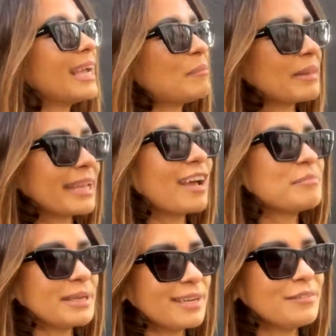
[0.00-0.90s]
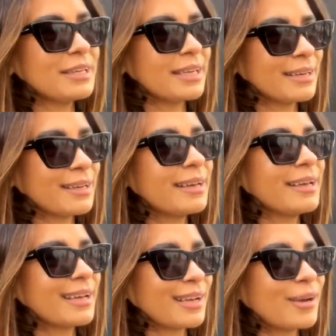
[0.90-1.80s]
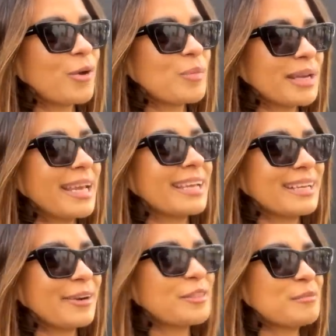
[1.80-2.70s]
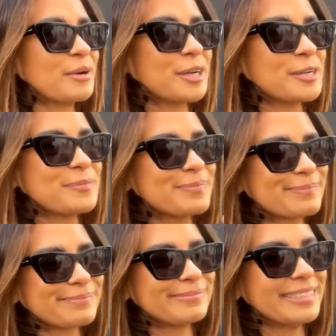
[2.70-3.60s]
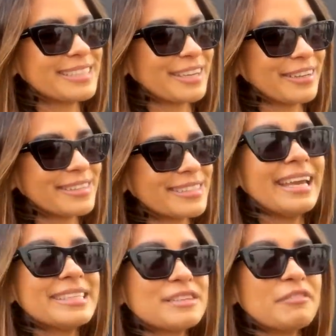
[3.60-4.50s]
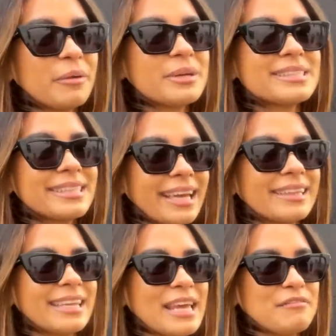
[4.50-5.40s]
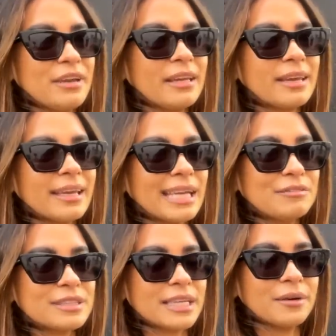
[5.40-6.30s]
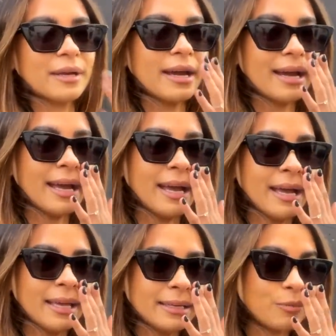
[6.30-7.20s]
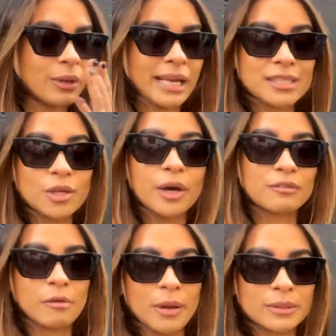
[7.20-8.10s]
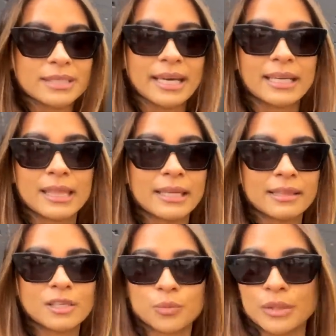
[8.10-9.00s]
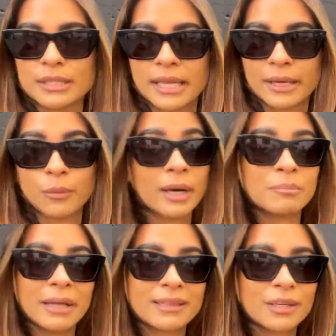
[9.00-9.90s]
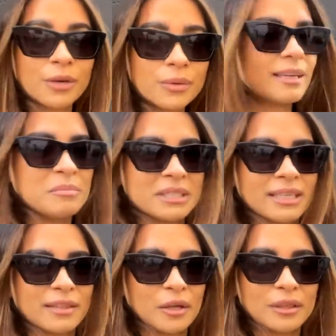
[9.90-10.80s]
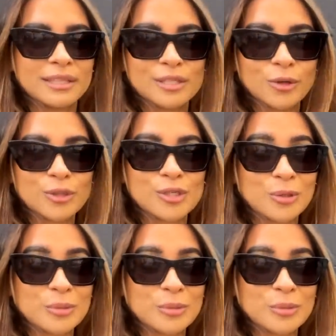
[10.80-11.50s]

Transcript: Yeah, but they have been living in Copenhagen and Gothenburg. These girls. It's a very Scandinavian cafeteria and when I saw it from outside, I think this was like 1 month ago, immediately thought this looks so